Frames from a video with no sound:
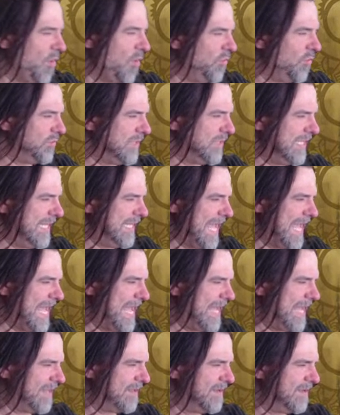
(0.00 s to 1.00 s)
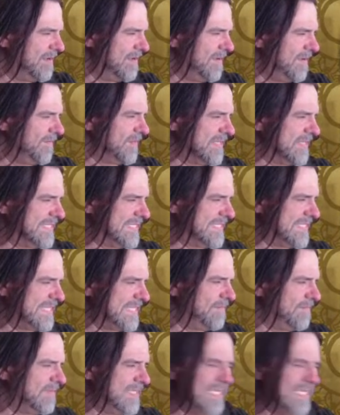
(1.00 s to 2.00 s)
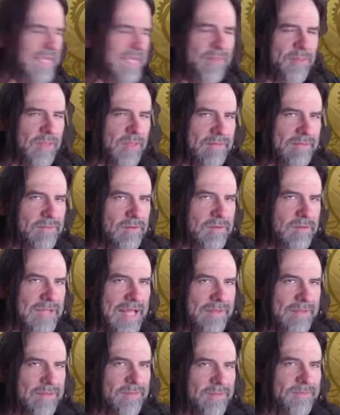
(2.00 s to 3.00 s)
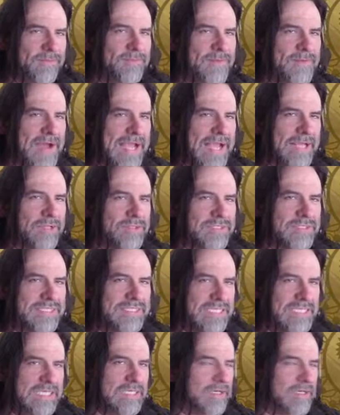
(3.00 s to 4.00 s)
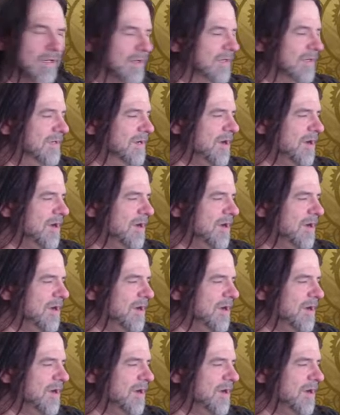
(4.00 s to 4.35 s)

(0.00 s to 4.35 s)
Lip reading: Only at the 17th level, at the final tier,